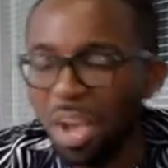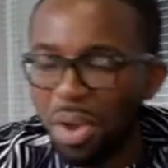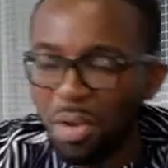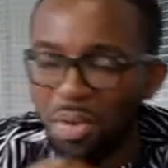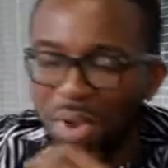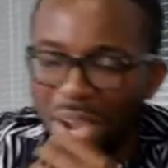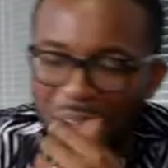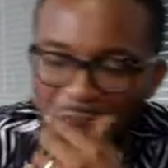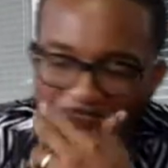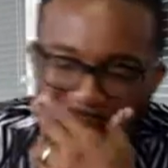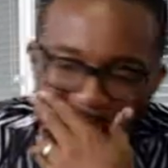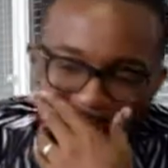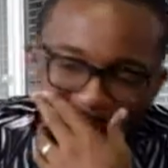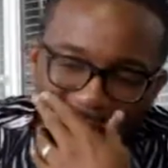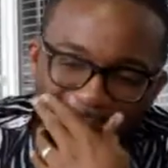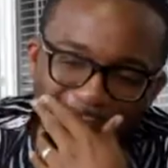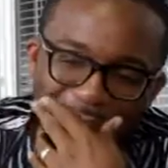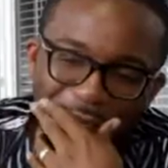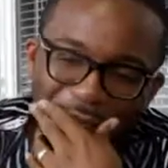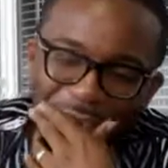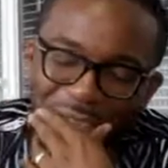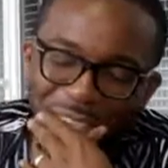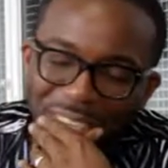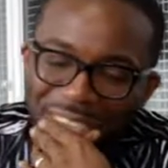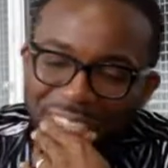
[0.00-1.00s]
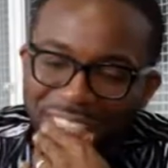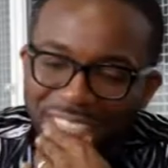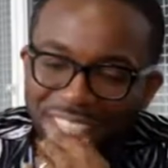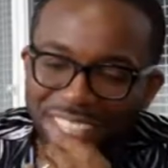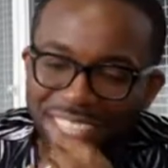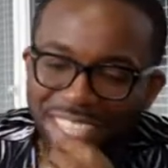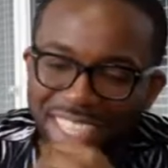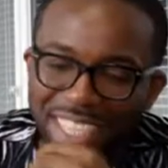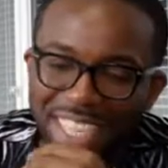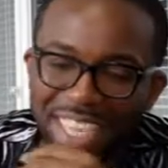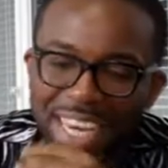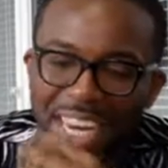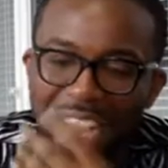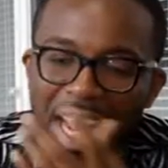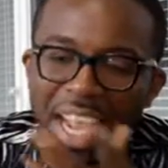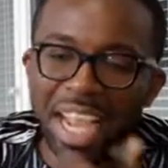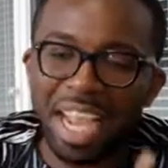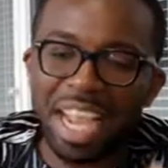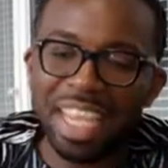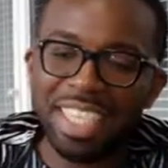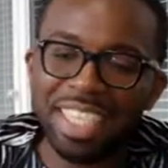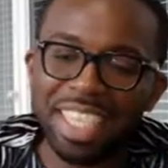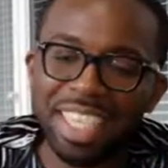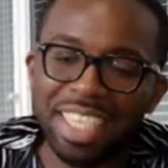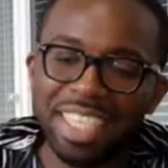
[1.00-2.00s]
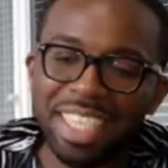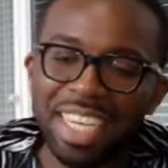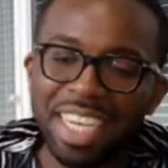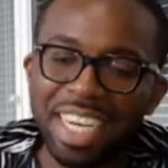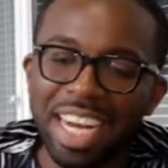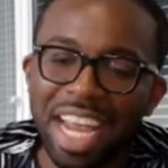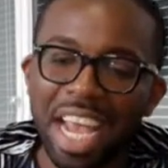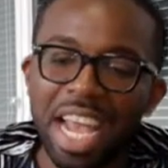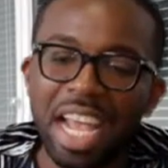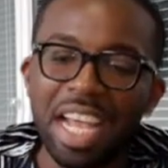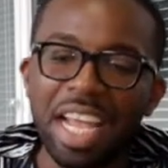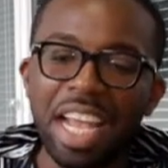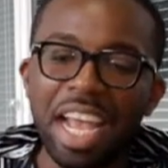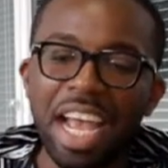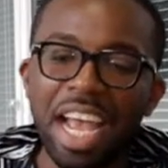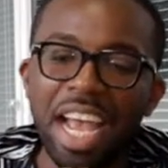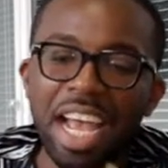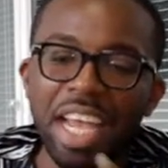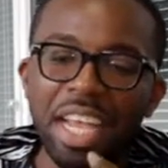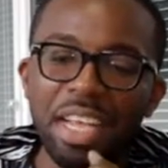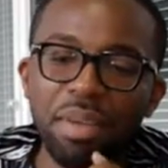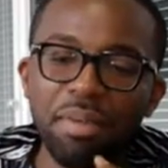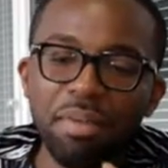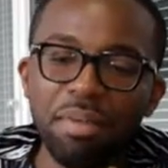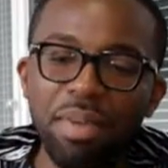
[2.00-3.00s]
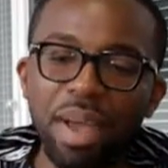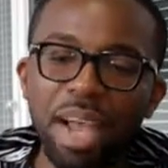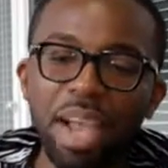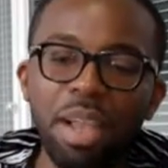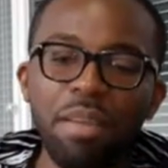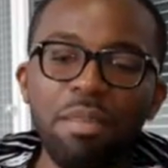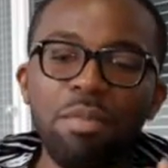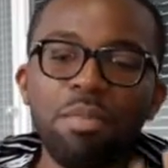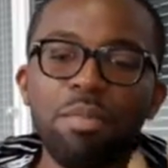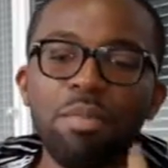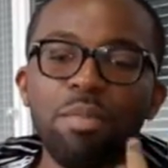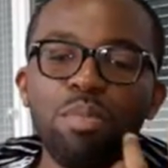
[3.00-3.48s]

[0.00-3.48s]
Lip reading: Well, it's interesting. My